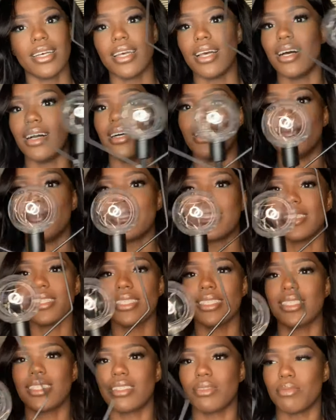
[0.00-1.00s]
And this
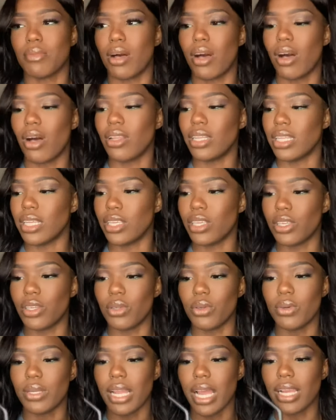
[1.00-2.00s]
is small and
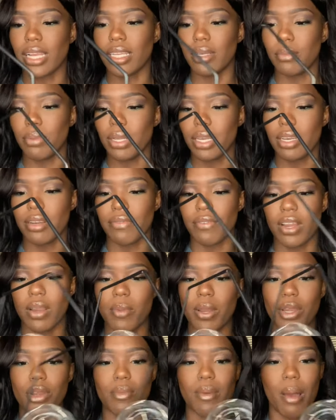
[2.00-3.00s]
cute, and I can put it in front of
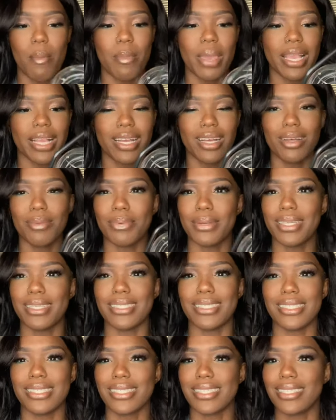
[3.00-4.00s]
me to do my makeup,
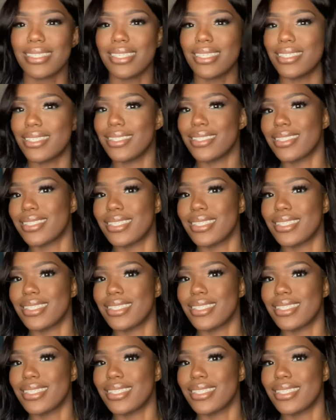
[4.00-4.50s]
and just it's